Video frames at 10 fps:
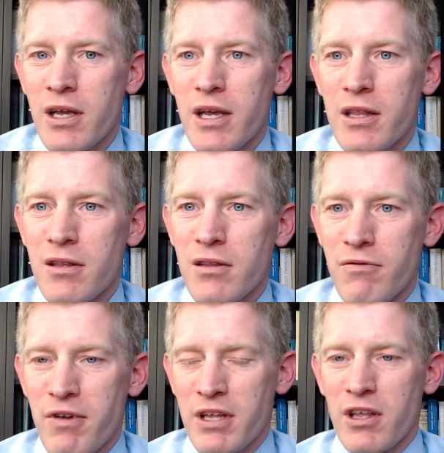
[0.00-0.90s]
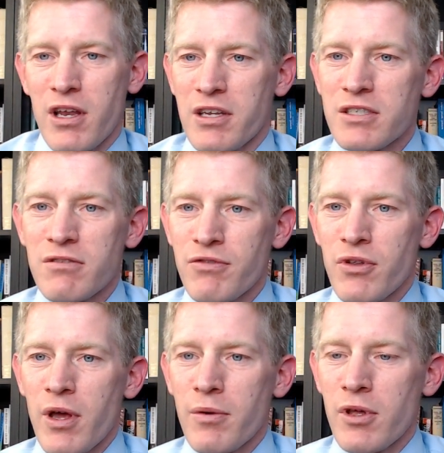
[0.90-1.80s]
and the fact that it doesn't feel
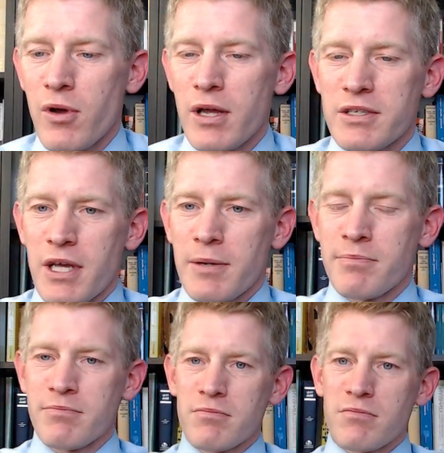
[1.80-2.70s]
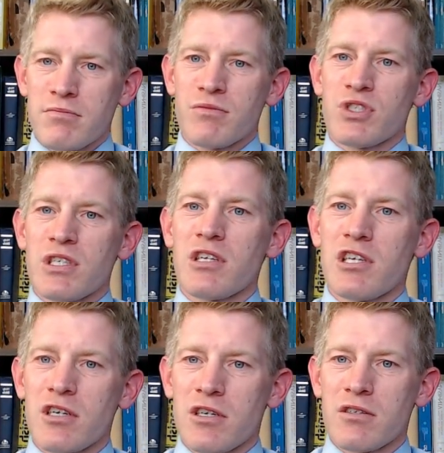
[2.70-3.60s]
that you know as I'm sitting
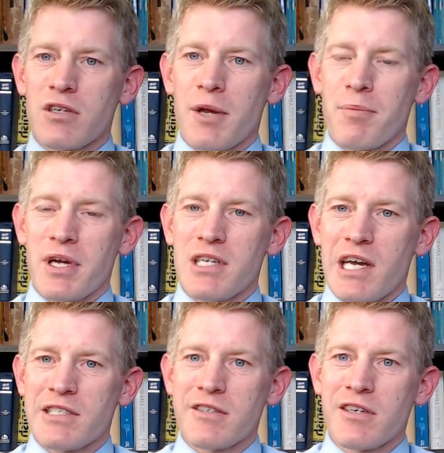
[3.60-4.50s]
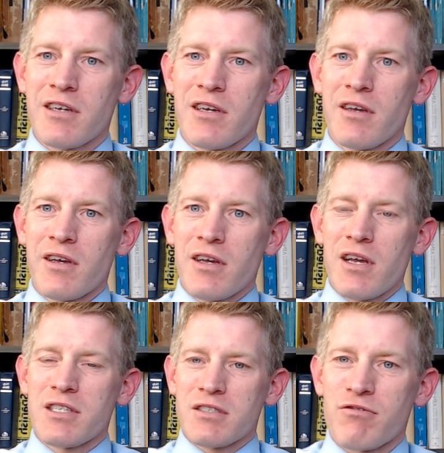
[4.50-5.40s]
here at my desk,
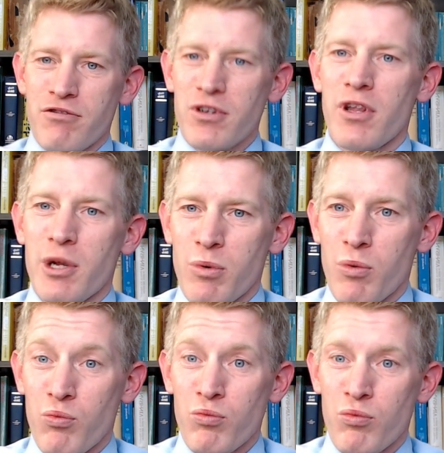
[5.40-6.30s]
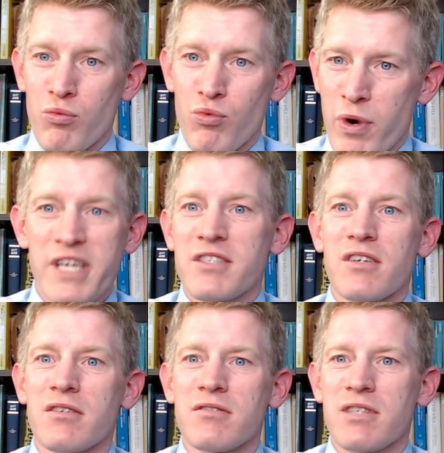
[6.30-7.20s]
it doesn't feel like we're
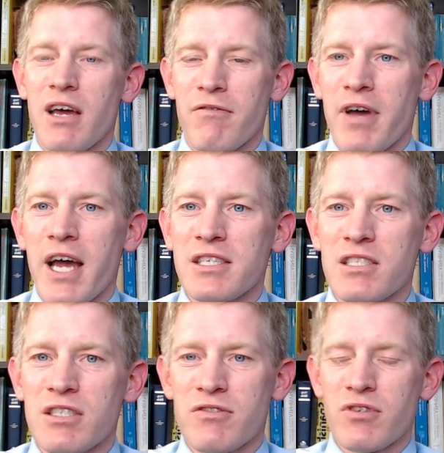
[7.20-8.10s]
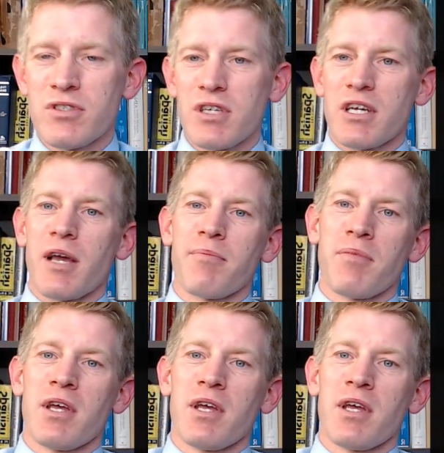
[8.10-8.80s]
racing that fast. It just feels like I'm